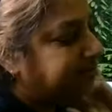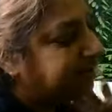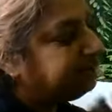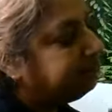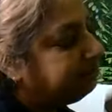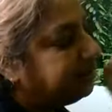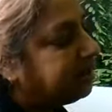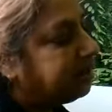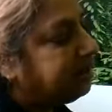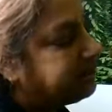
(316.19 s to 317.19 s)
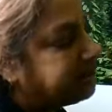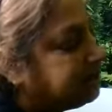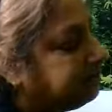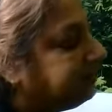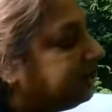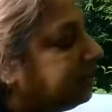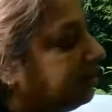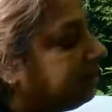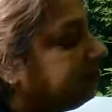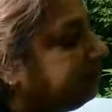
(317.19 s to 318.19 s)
but I'll try to figure it out